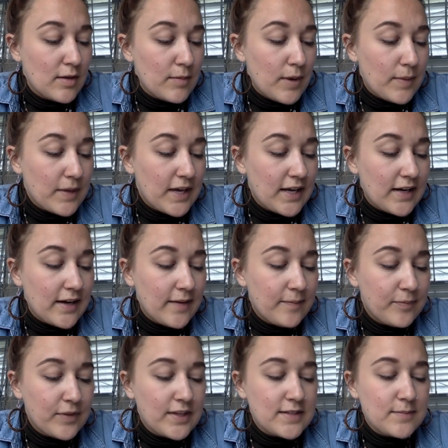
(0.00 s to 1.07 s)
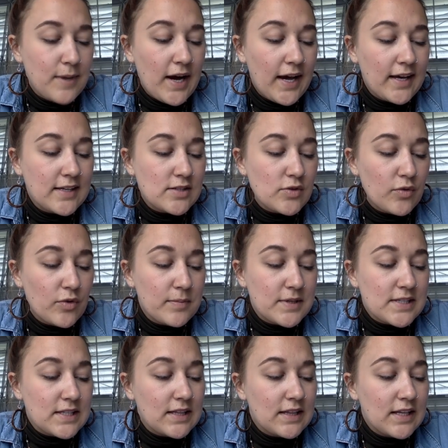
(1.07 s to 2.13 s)
Propaganda is biased or
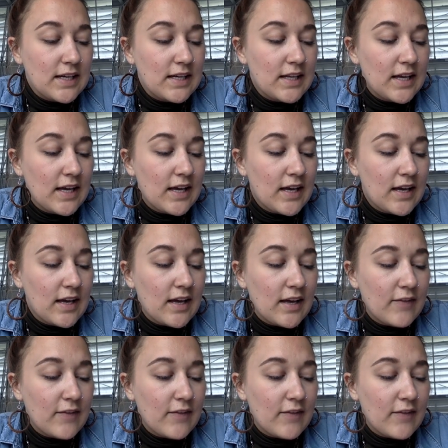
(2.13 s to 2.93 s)
misleading